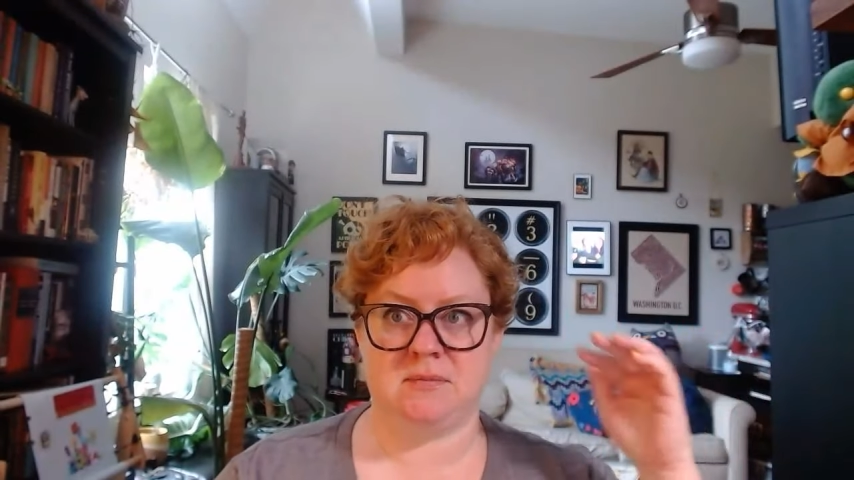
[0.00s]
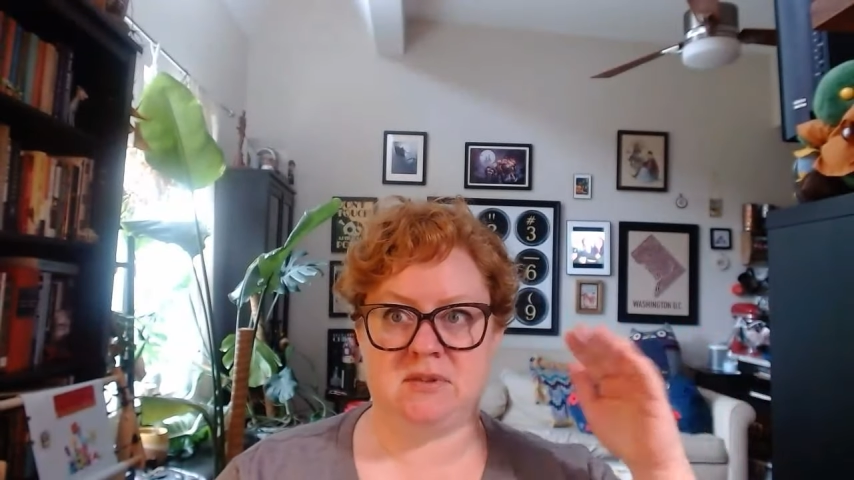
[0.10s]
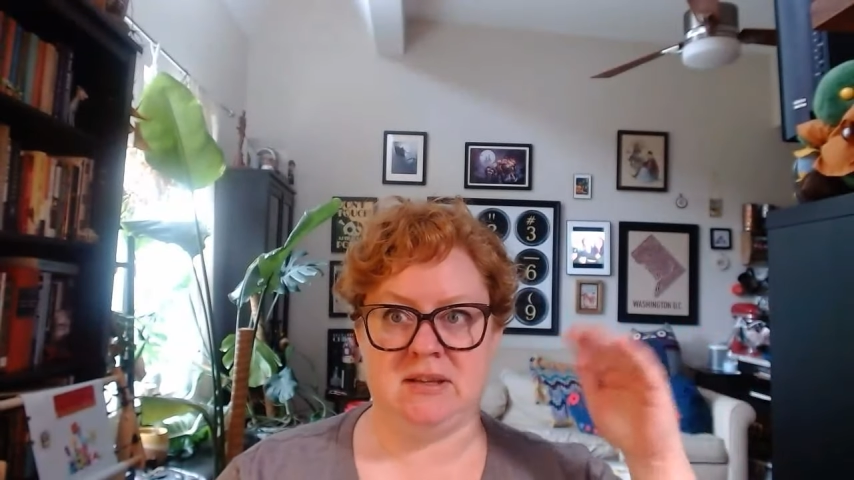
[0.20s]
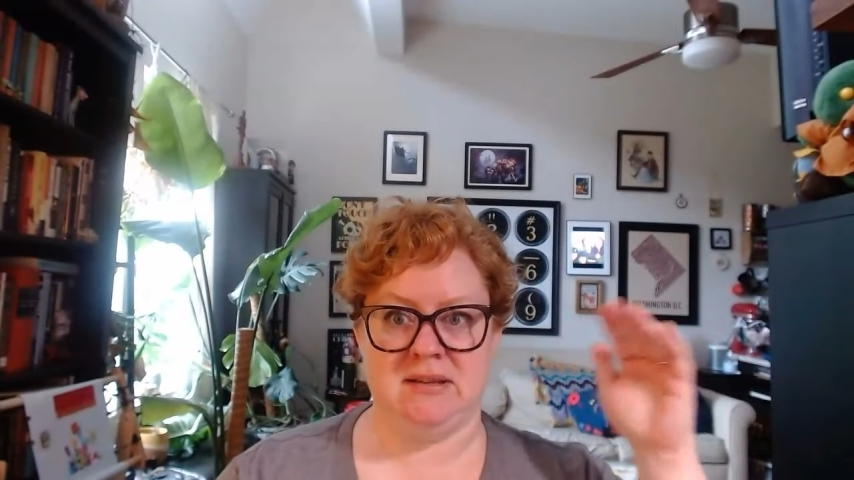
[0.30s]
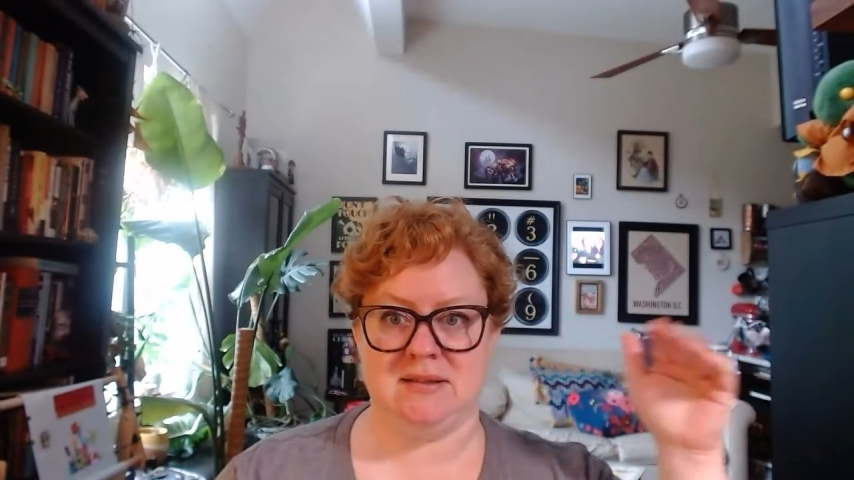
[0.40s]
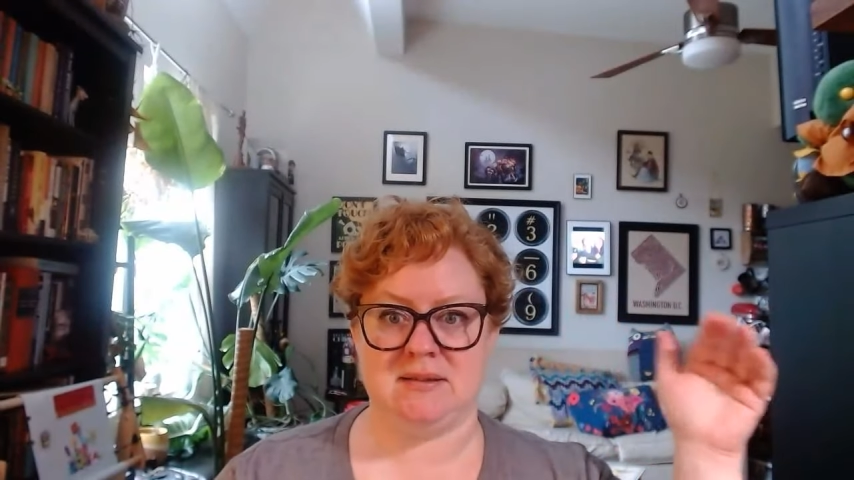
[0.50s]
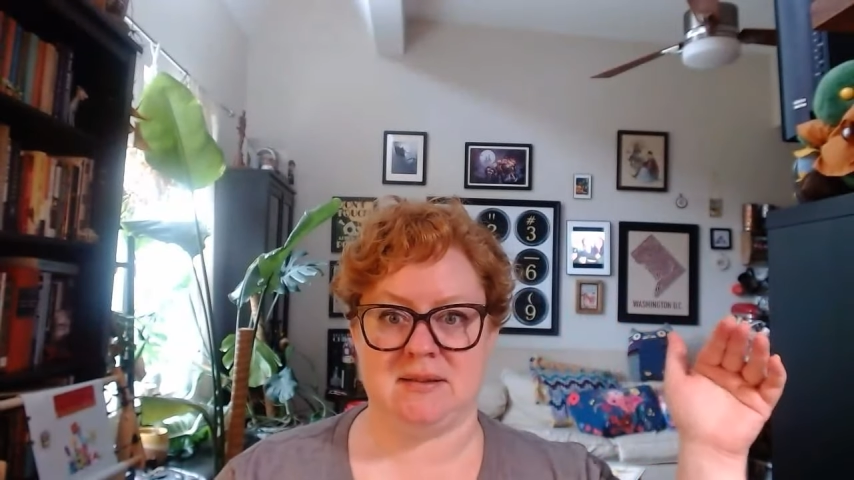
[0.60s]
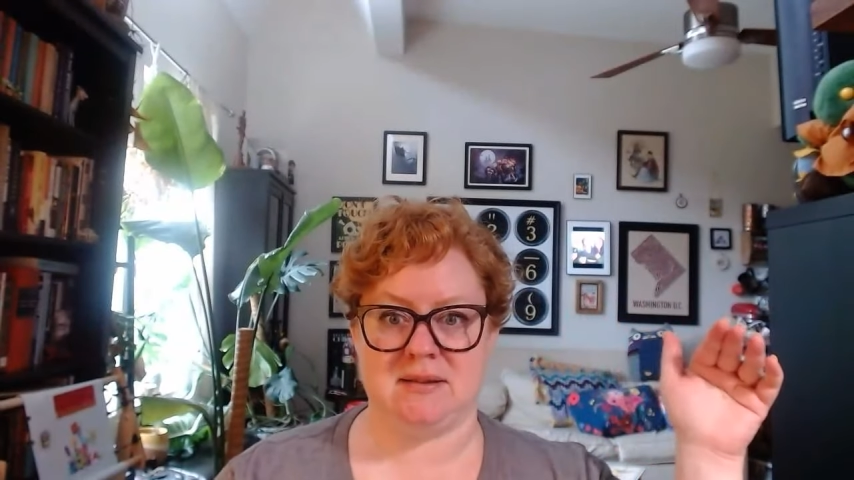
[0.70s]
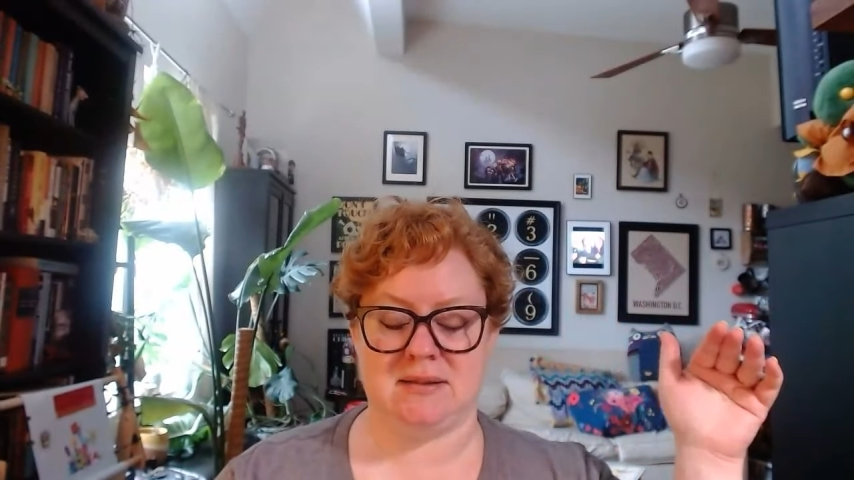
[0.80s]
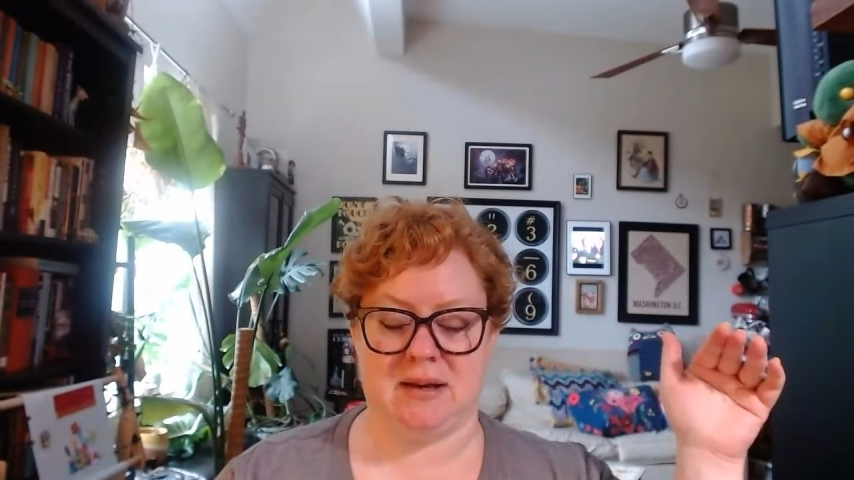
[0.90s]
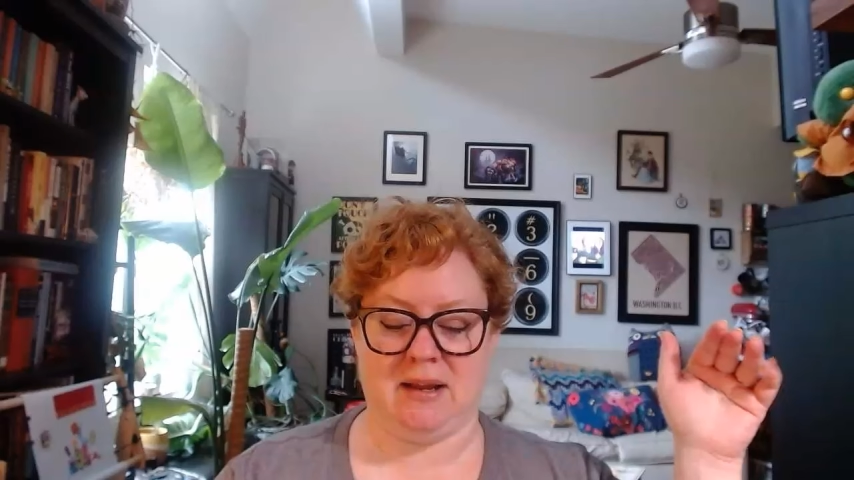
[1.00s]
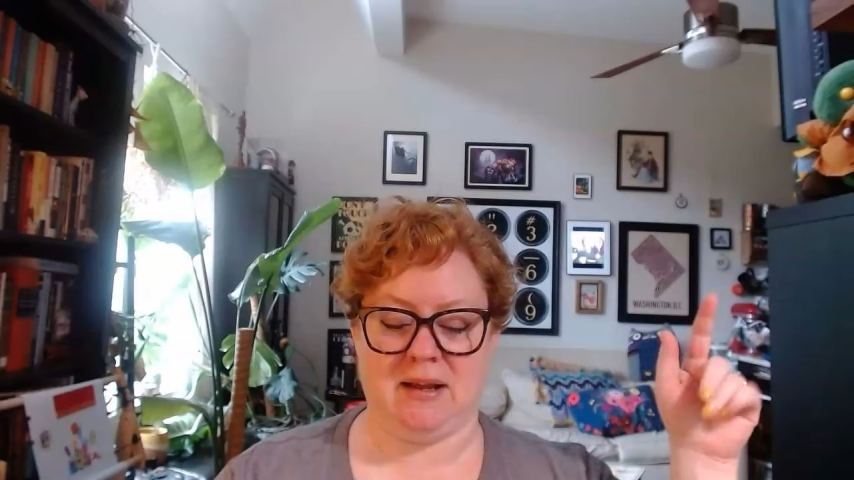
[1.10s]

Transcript: seasons in the city